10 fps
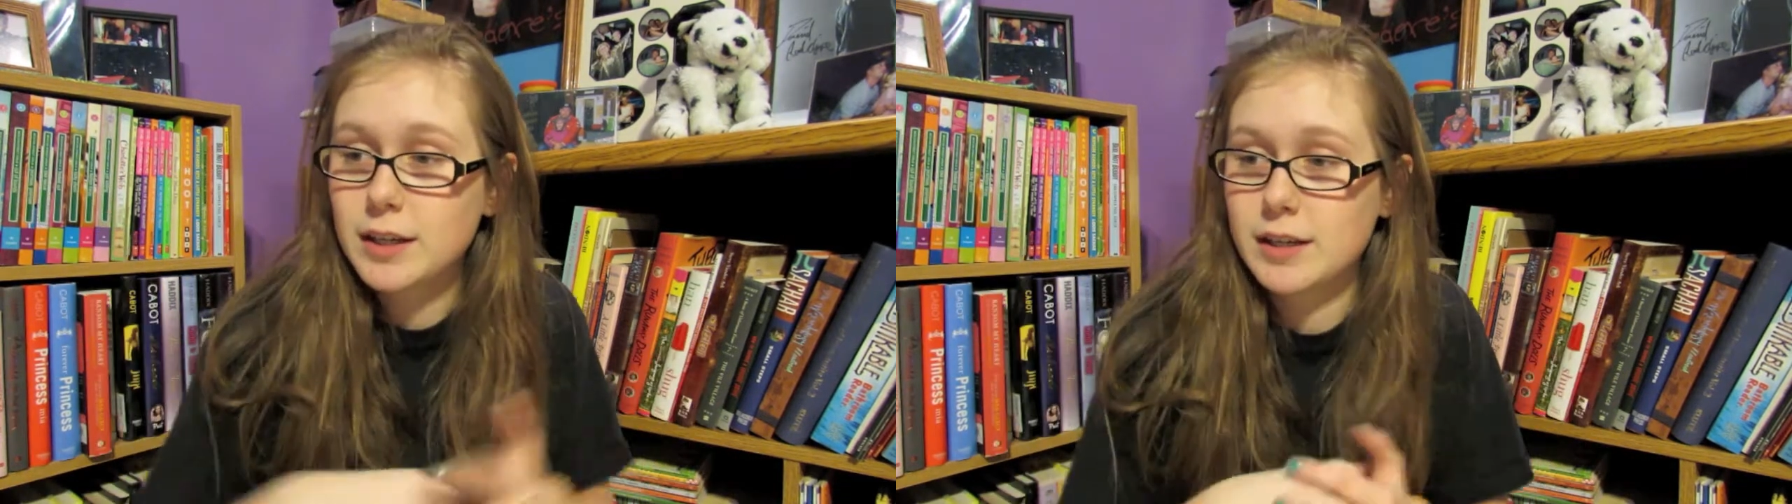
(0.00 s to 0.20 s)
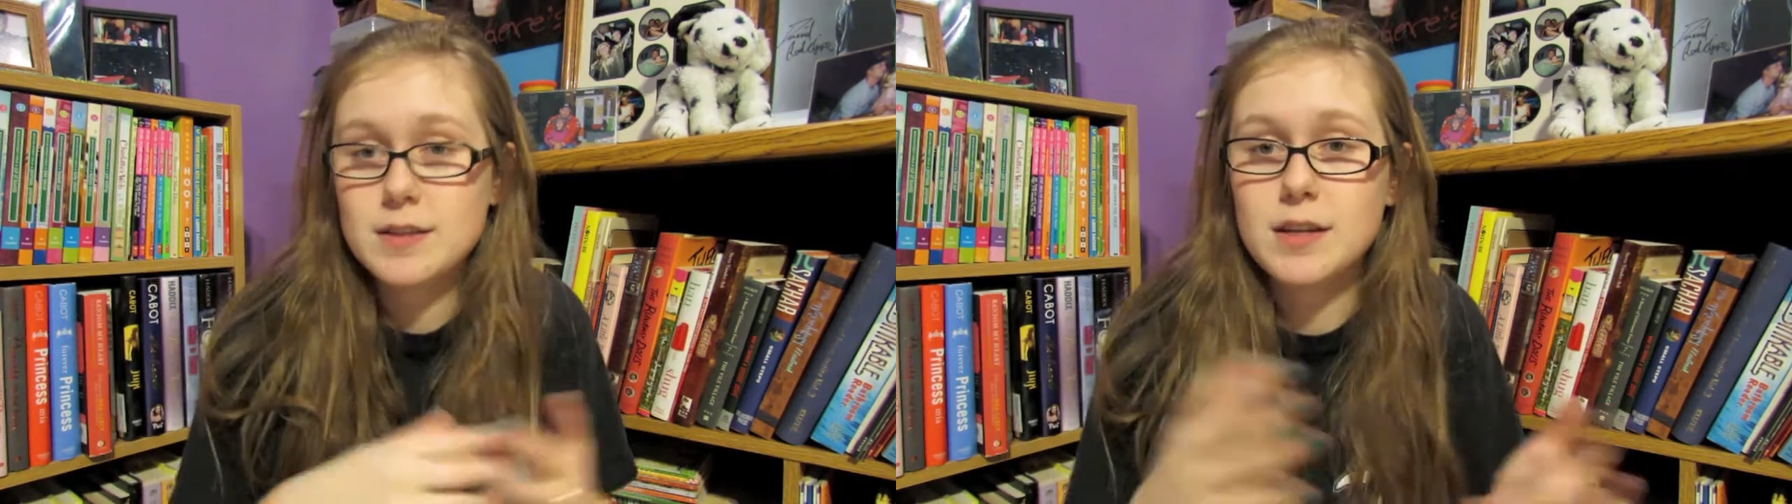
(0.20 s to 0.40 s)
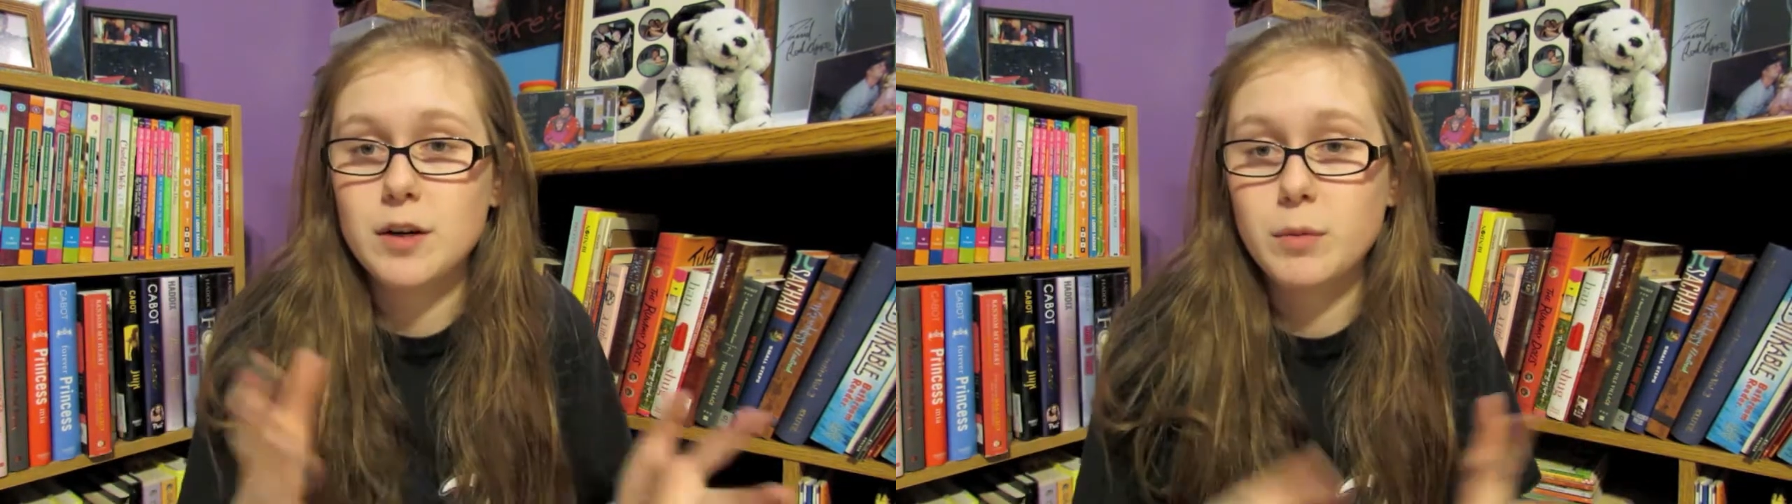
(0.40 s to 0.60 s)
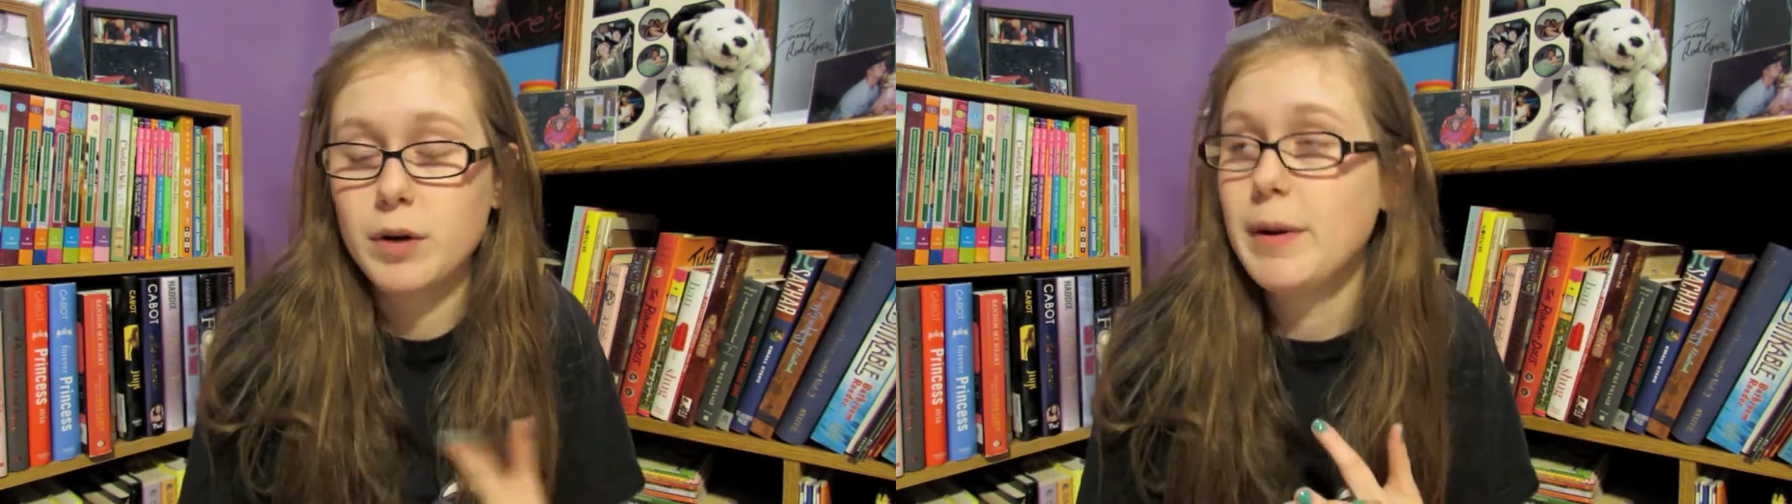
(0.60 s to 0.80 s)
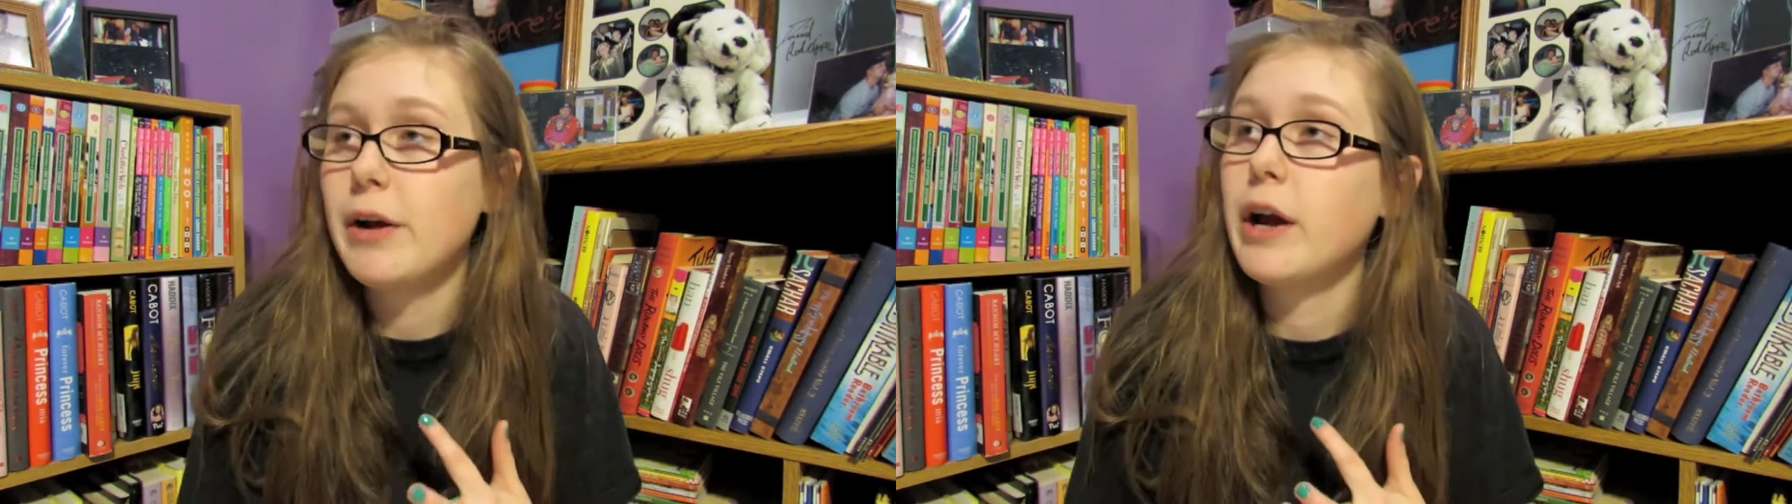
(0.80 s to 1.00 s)
because,
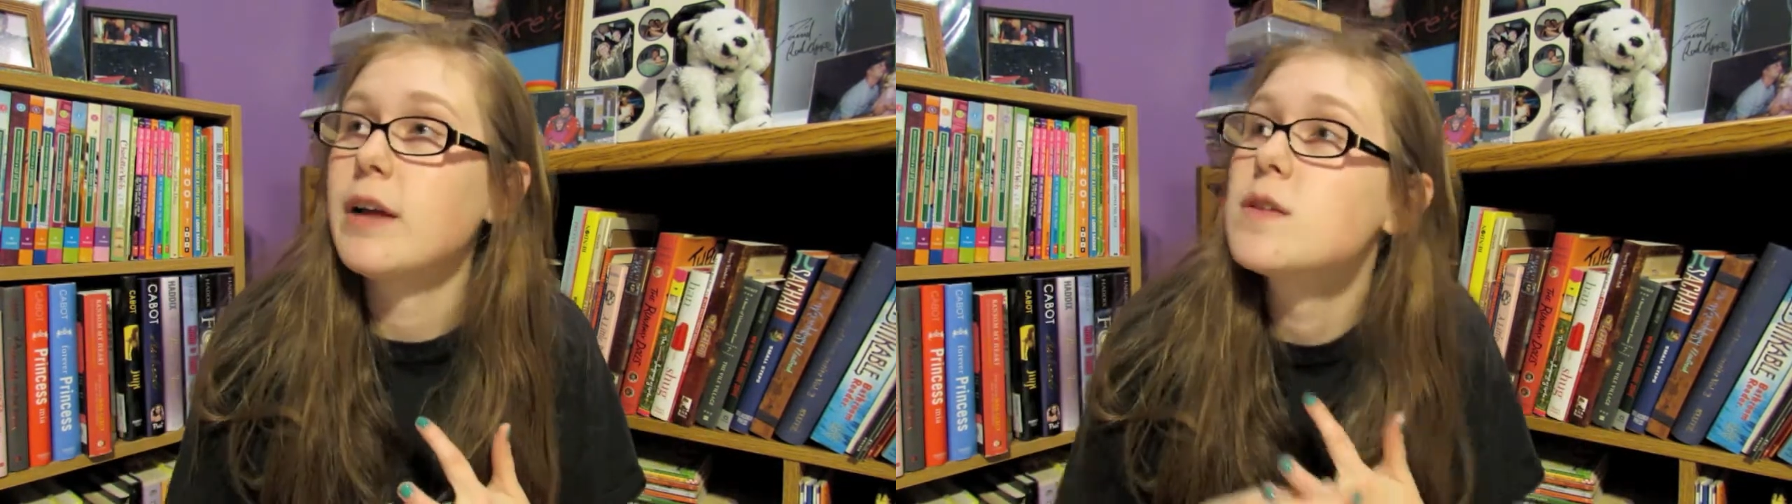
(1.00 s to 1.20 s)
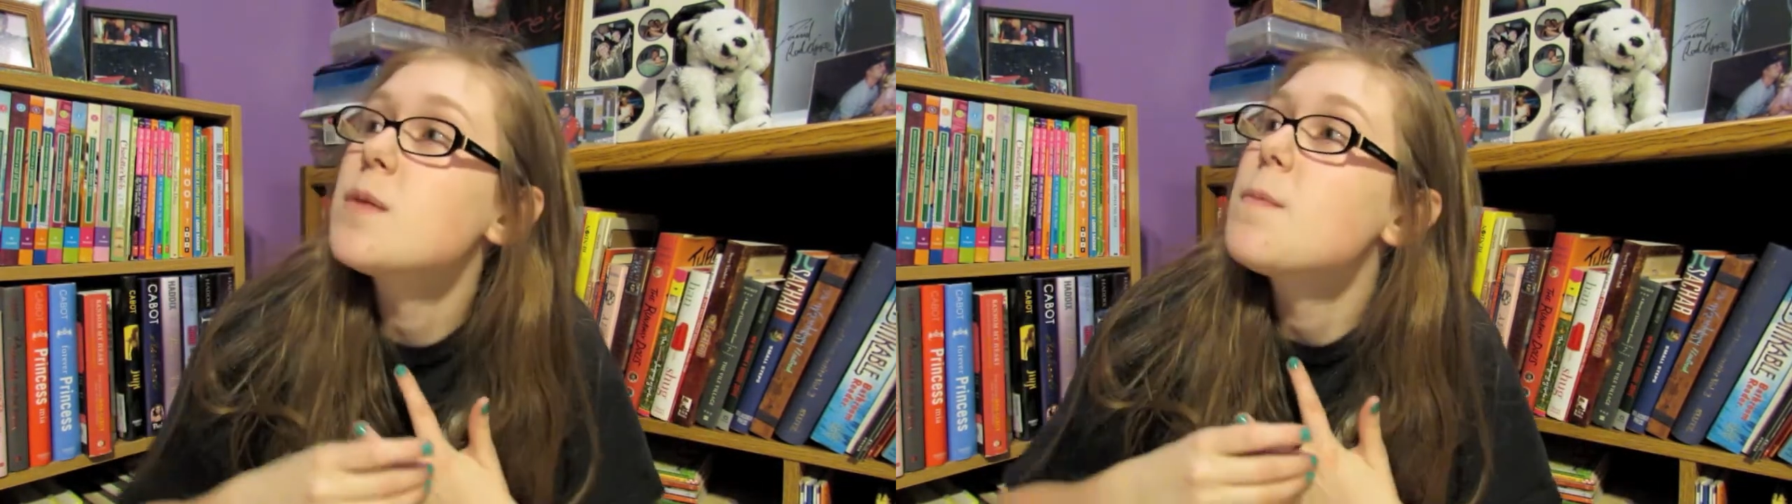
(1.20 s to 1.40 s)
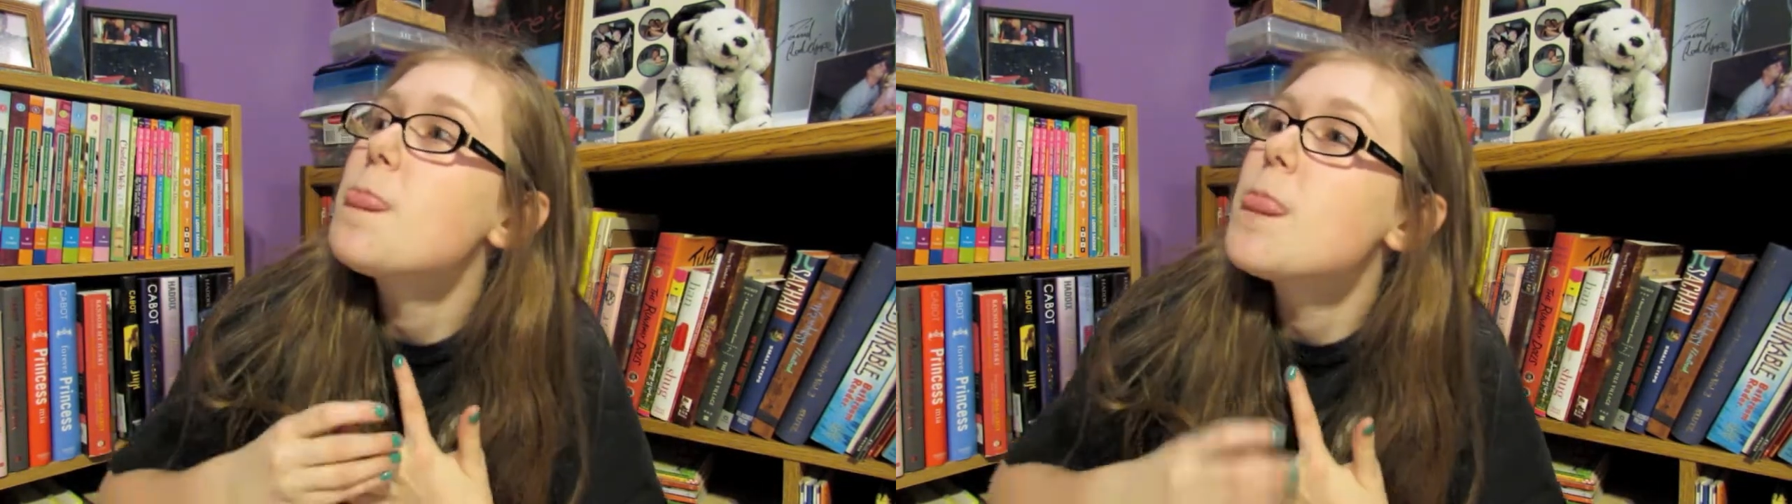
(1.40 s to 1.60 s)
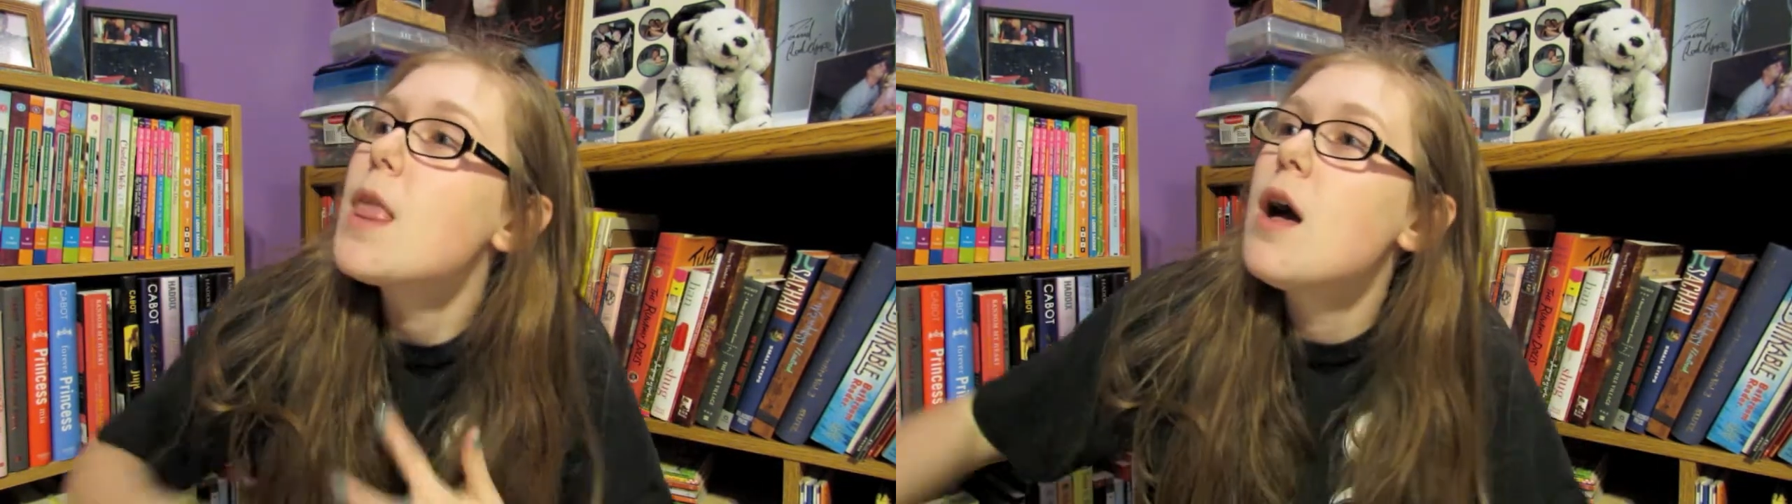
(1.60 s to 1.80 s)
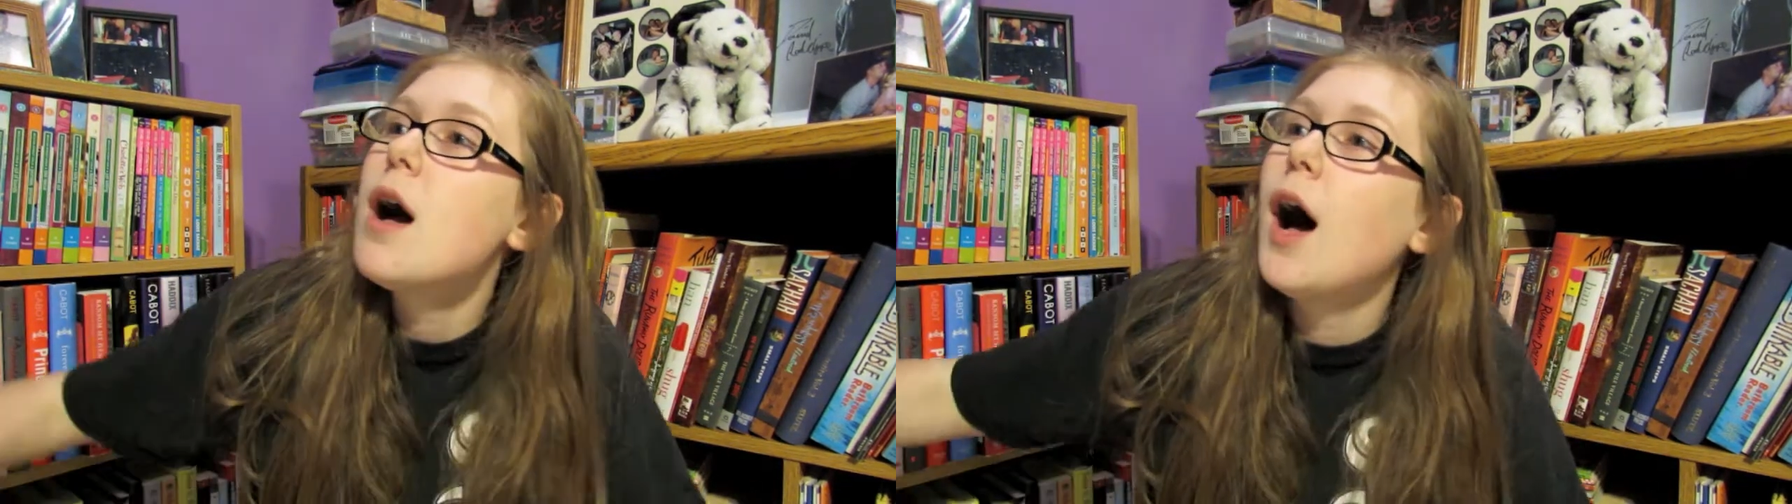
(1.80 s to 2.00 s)
we're Americans,